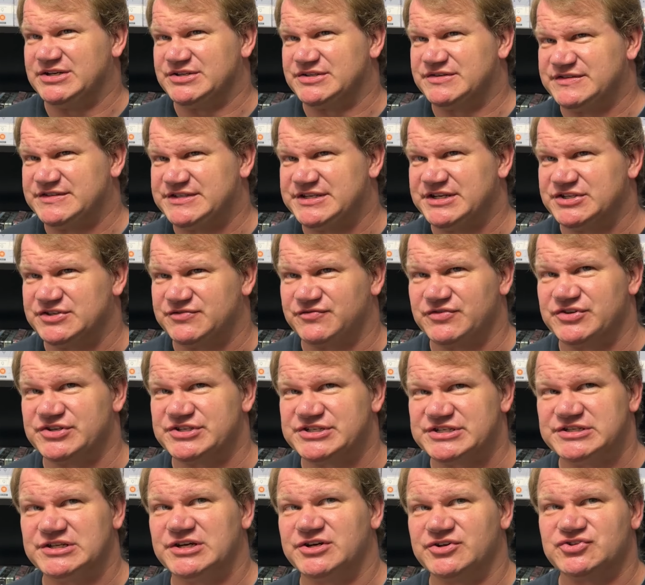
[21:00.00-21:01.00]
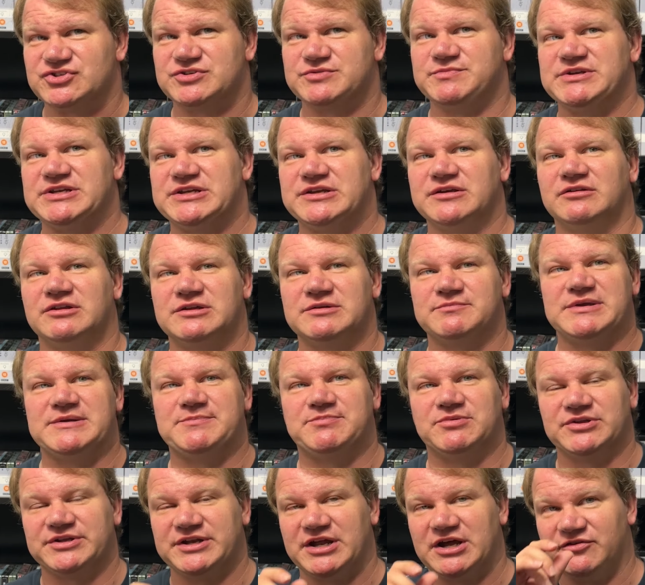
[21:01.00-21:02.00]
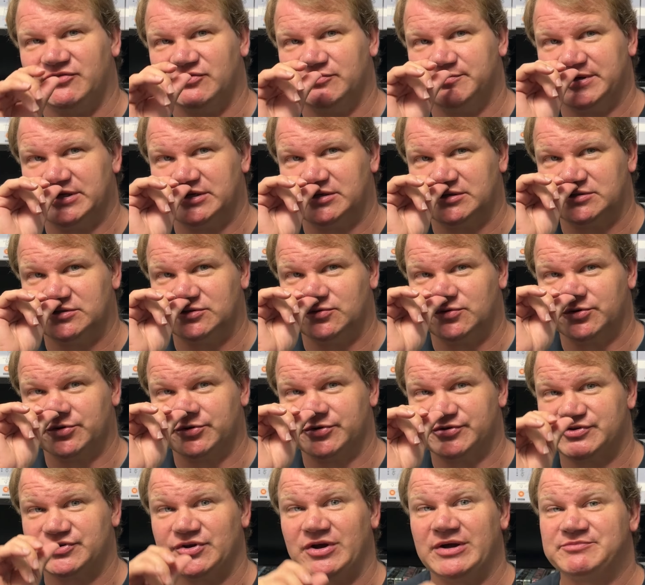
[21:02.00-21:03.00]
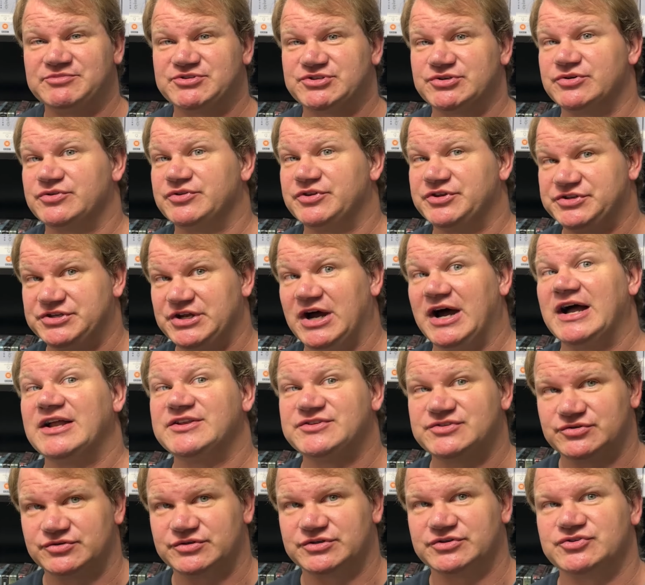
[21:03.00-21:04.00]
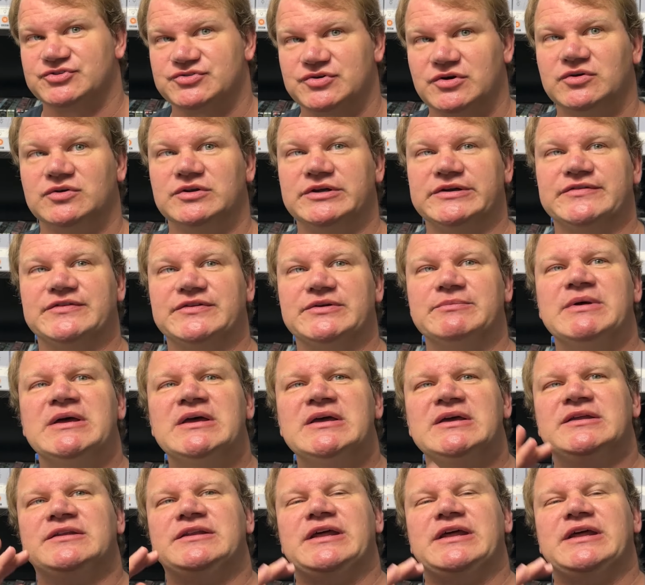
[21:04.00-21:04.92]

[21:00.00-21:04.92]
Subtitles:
make sense for the slugs to be killing people in alphabetical order, so I'm sure the dots are controlling them.